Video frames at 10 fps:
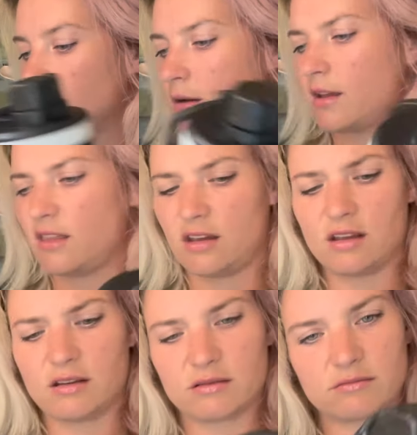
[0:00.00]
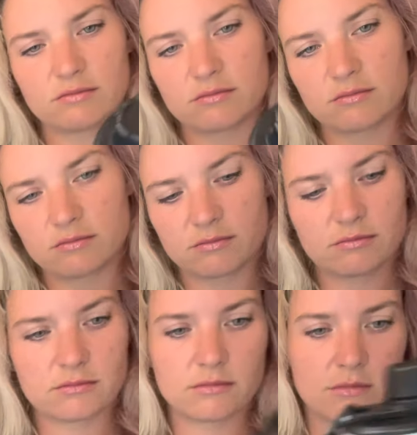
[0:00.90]
I think.
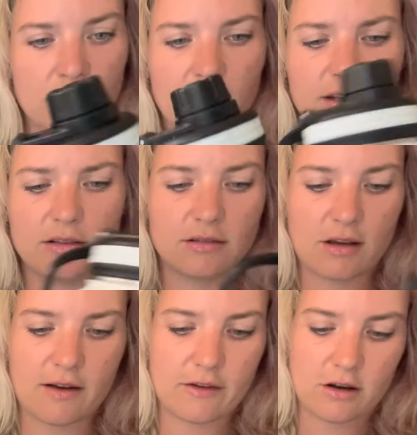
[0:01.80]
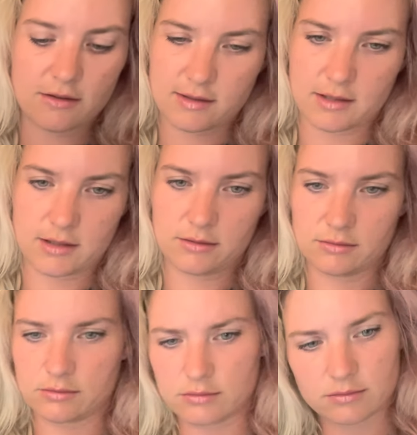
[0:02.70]
It used to have a hot sign.
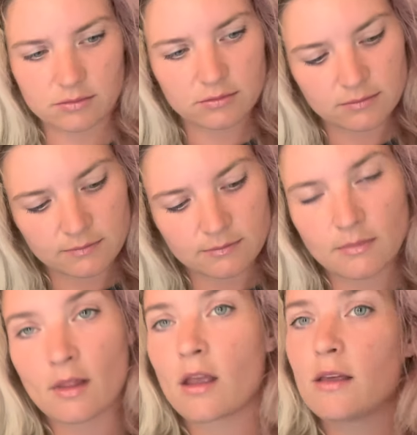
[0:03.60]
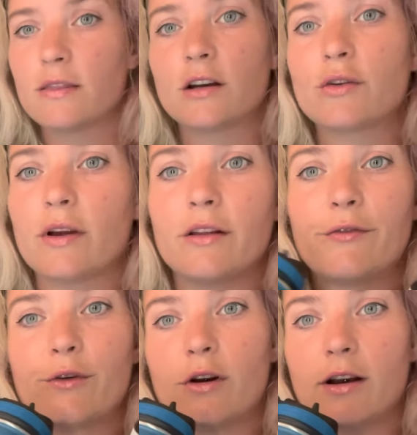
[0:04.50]
They're great
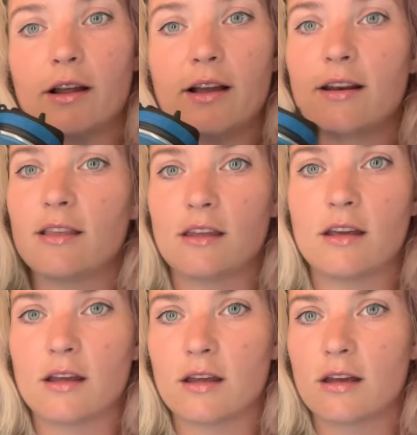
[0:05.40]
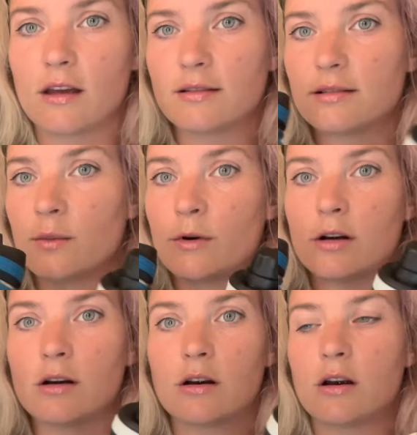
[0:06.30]
for anything,
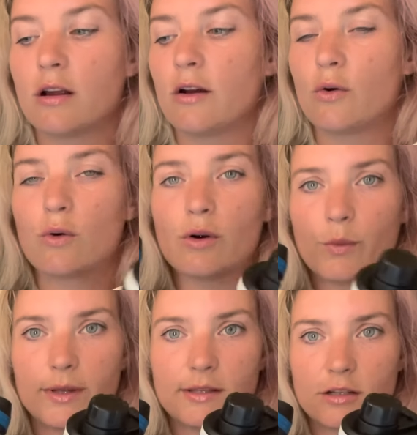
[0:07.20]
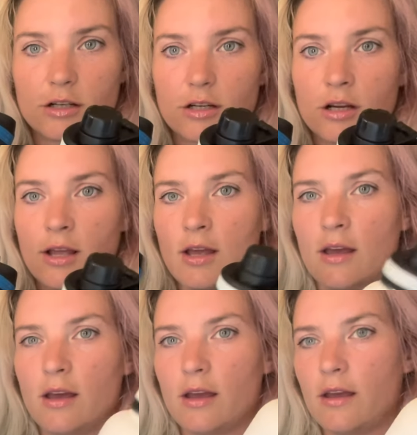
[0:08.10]
summer or winter,
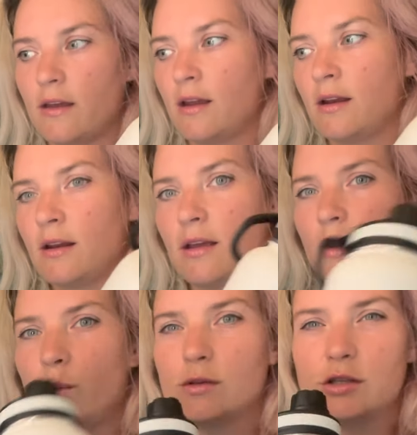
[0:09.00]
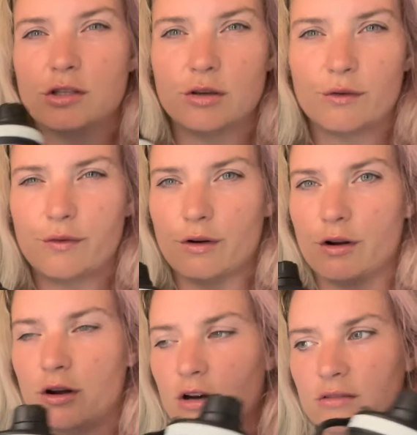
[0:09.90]
and it was 2
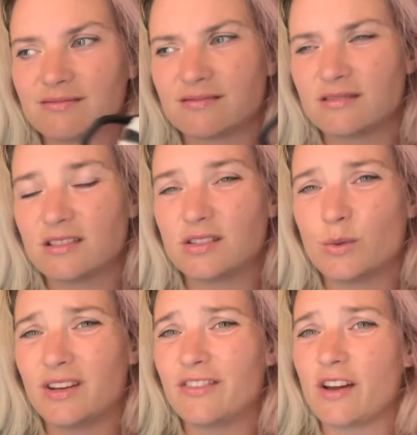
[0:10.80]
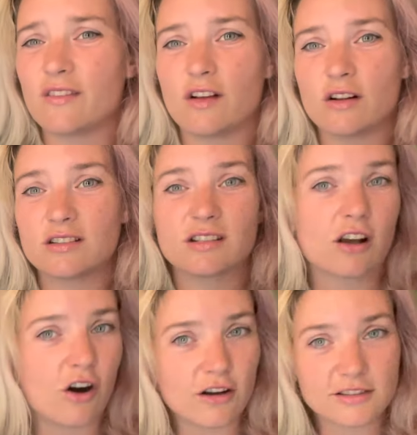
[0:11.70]
for $25 at
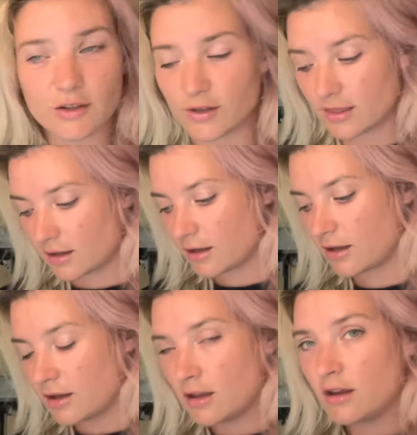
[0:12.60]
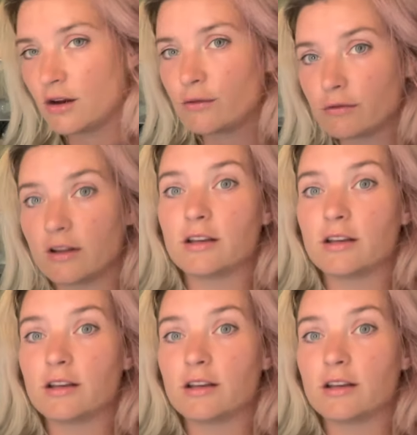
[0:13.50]
Costco, I think. Really